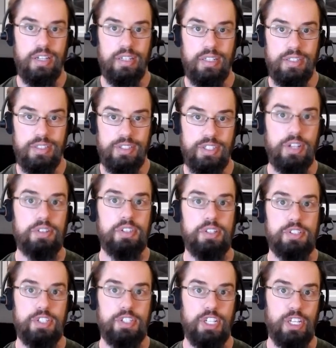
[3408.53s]
sunk the
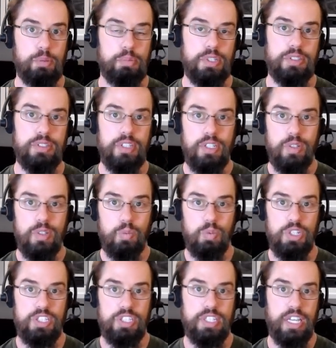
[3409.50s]
ship, and we
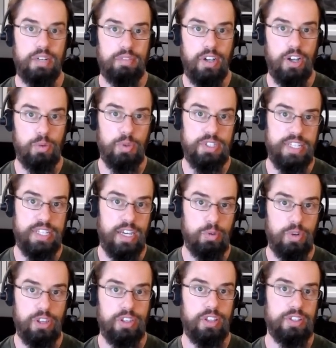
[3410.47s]
just kind of all went down
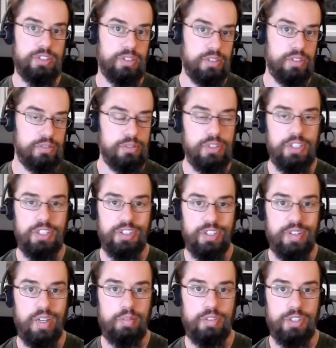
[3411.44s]
with it. So really, the
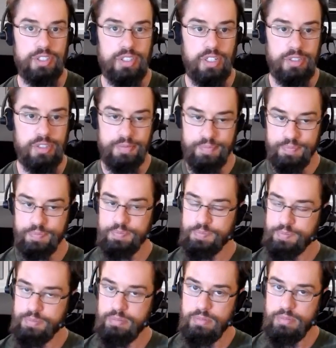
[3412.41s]
governors aren't
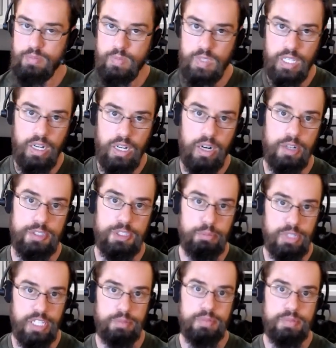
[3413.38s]
to
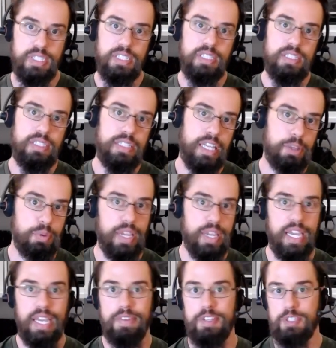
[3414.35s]
blame. And then we
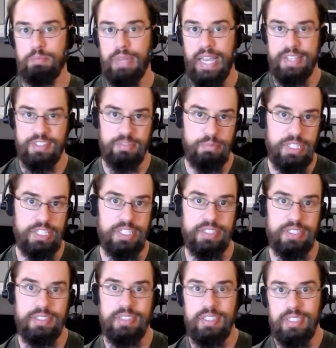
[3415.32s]
had this massive
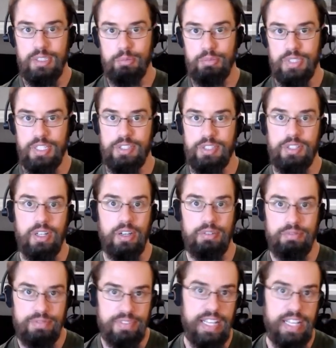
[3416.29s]
media blitz on
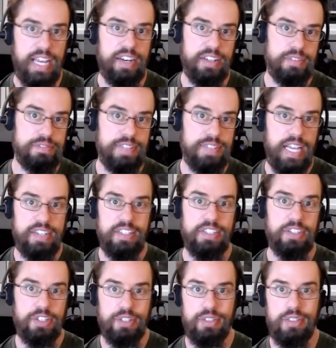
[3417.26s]
flattening
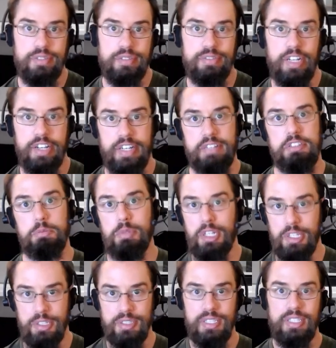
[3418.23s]
the curve, right?
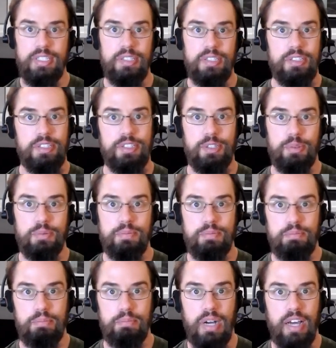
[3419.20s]
Everybody,
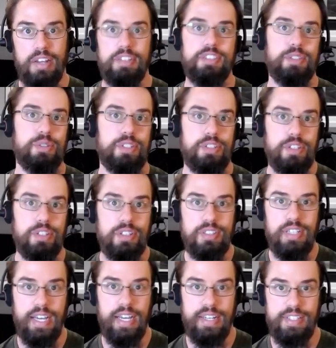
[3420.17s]
bought into it, hook,
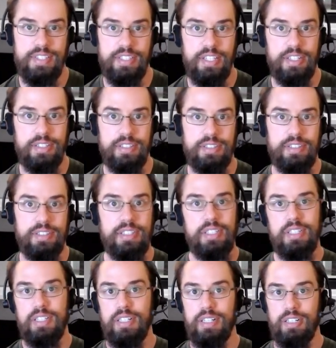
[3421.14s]
line, and sinker.
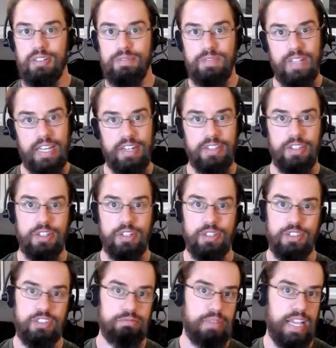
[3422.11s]
Flattening the
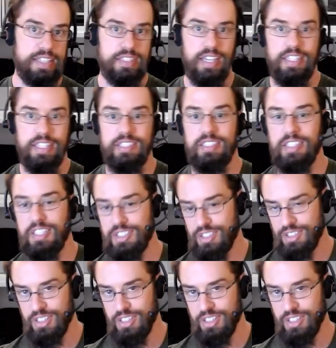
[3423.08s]
curve, mass isolations are